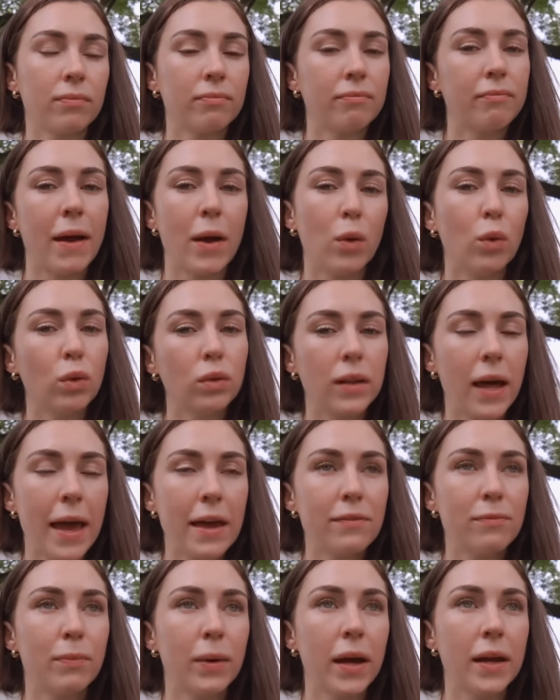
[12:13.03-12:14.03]
my old
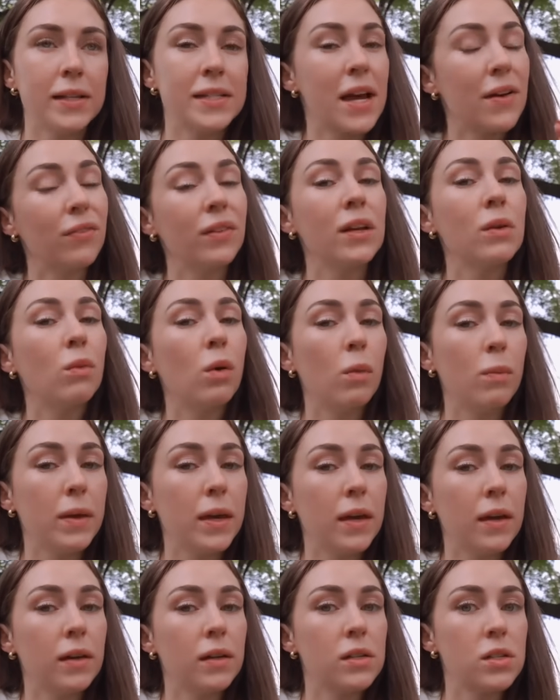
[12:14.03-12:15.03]
life, but definitely will
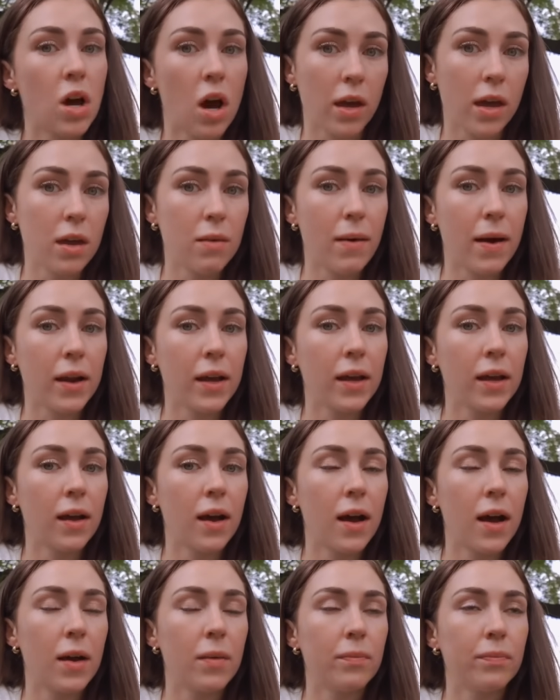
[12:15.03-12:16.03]
be talking about it
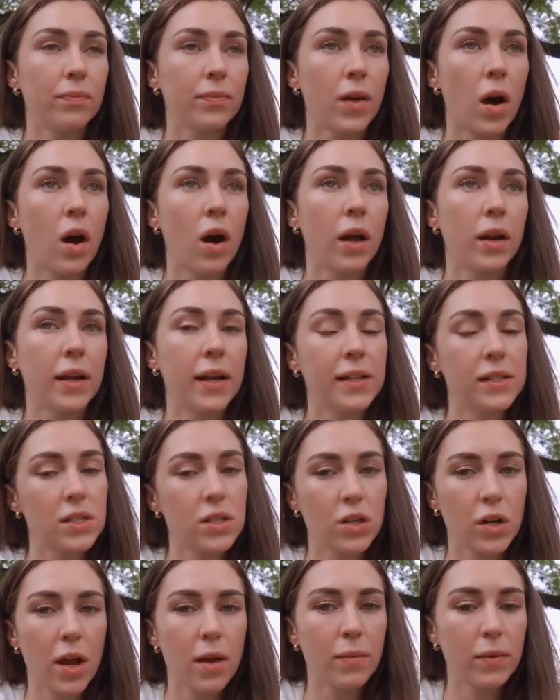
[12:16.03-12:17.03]
on
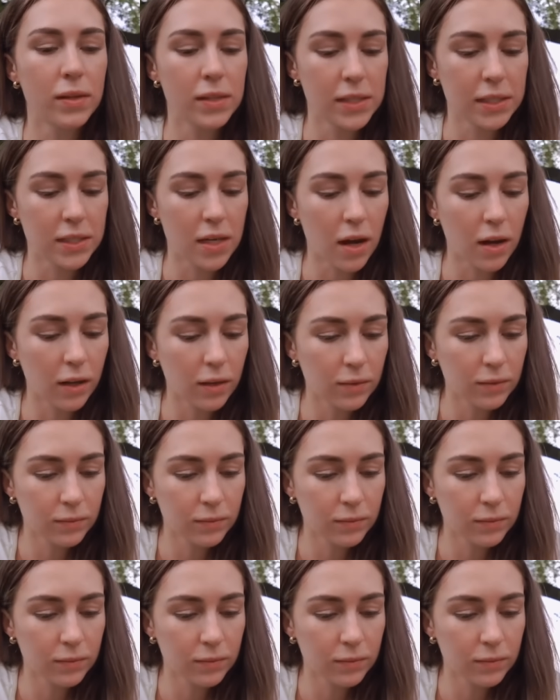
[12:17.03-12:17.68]
Instagram and TikTok.